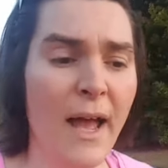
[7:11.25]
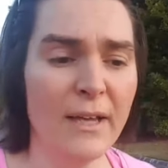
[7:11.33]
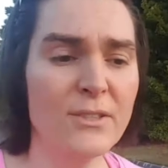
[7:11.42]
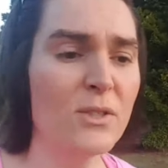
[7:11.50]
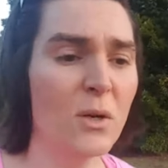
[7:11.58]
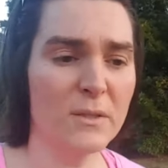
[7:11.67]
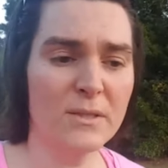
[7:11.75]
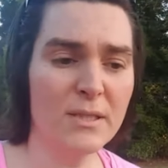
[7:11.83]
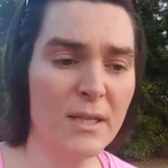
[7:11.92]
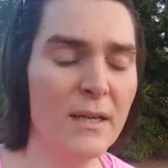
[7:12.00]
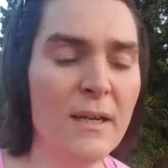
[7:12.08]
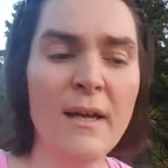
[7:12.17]
and
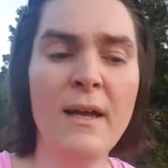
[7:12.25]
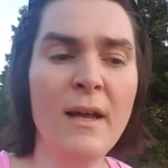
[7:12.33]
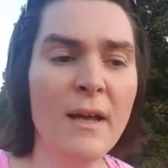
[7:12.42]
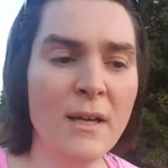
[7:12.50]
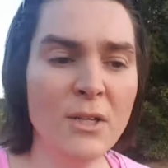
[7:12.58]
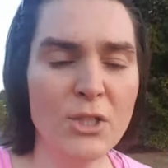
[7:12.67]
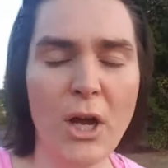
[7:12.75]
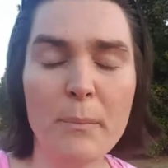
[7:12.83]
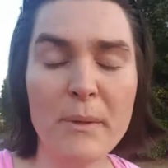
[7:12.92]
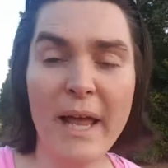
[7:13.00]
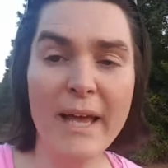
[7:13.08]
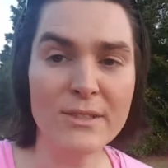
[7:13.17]
starts
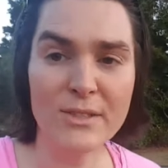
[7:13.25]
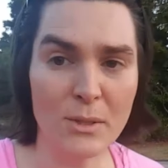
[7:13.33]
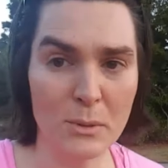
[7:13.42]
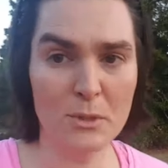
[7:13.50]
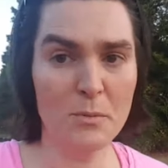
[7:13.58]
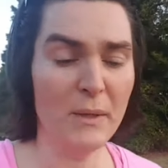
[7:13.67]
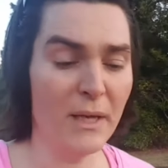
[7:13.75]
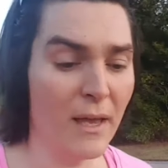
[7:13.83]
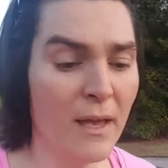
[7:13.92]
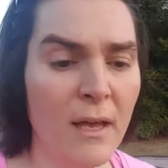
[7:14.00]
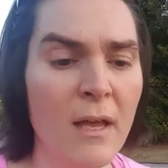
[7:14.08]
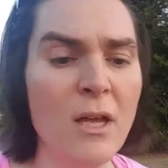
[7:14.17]
chopping heads, so to
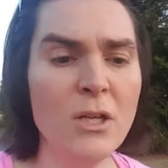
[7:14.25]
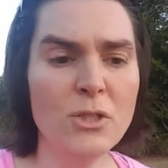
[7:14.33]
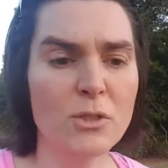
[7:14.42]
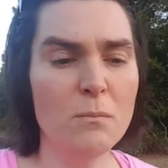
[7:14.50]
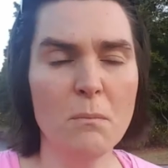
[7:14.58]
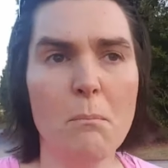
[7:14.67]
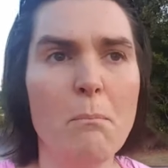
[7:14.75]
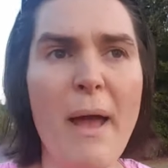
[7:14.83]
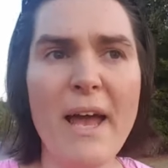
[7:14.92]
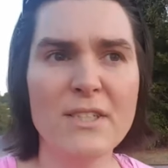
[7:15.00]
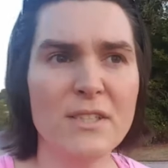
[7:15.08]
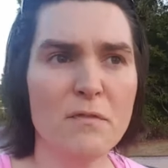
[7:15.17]
speak. Just
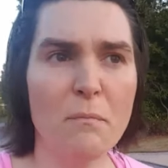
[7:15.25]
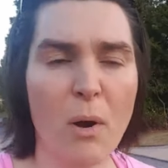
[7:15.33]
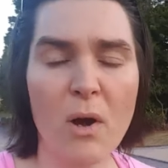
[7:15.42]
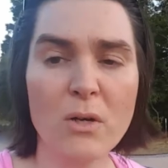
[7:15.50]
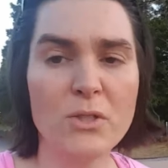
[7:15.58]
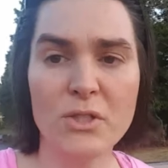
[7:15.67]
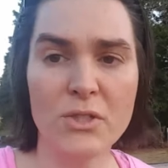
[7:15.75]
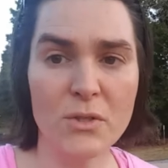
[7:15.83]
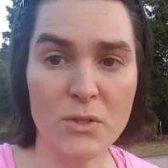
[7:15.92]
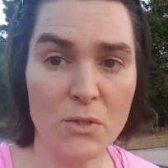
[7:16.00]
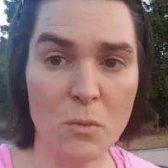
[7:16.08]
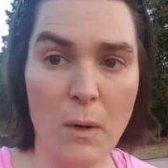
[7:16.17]
massive purges
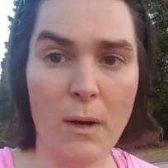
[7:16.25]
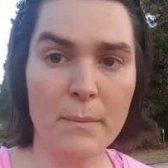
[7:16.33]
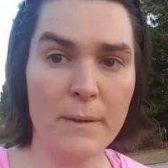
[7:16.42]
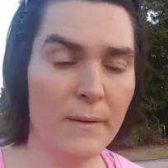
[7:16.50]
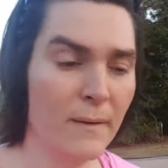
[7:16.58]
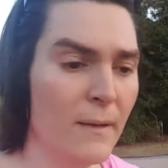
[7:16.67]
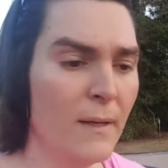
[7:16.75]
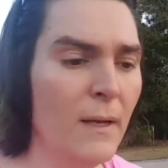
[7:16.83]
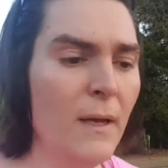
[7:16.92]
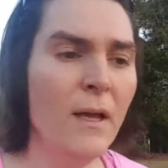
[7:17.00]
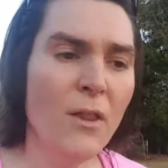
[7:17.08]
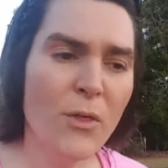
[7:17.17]
of the swamp.
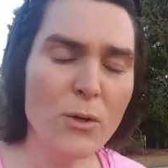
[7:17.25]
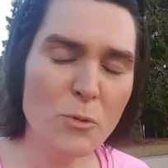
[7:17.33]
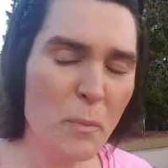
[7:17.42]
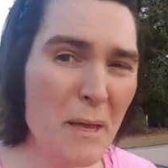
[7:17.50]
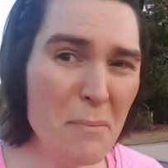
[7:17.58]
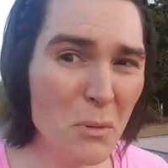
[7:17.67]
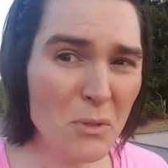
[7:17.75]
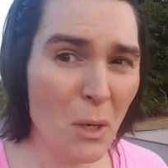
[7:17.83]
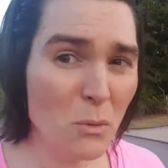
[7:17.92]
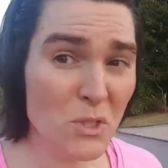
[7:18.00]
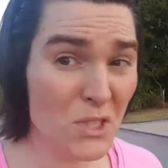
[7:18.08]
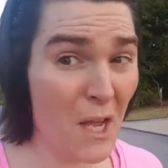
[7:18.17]
Those people
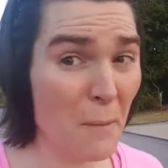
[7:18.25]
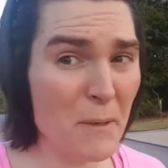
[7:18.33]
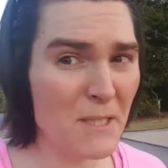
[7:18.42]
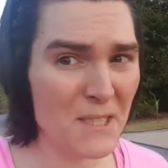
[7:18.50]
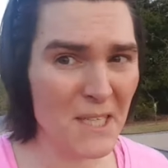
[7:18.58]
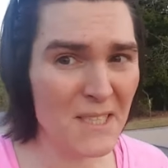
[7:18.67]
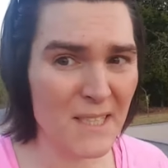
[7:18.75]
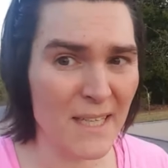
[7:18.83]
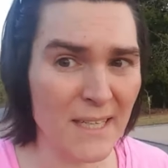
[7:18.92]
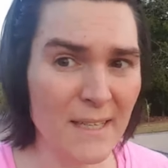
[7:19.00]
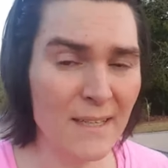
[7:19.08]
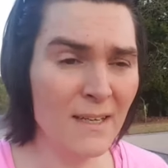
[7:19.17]
don't stop existing.